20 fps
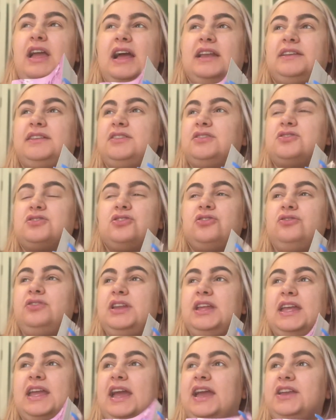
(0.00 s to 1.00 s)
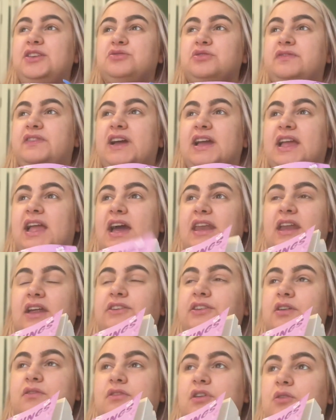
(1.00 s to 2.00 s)
I just couldn't engage with it again. I
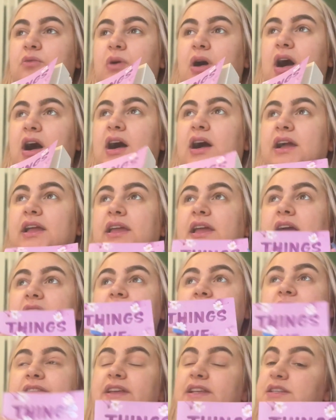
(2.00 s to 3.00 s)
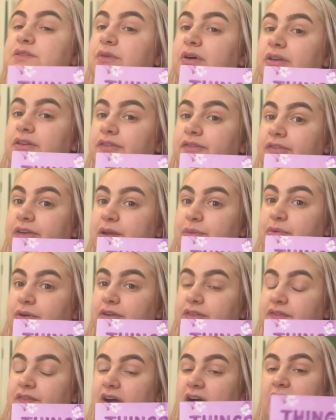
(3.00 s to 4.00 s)
don't know why. This one,
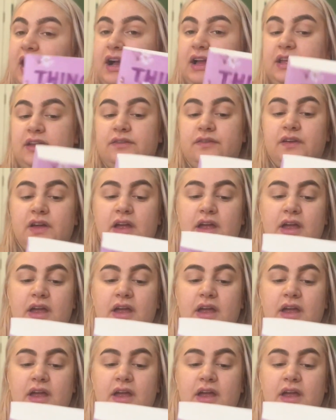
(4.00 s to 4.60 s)
3.5.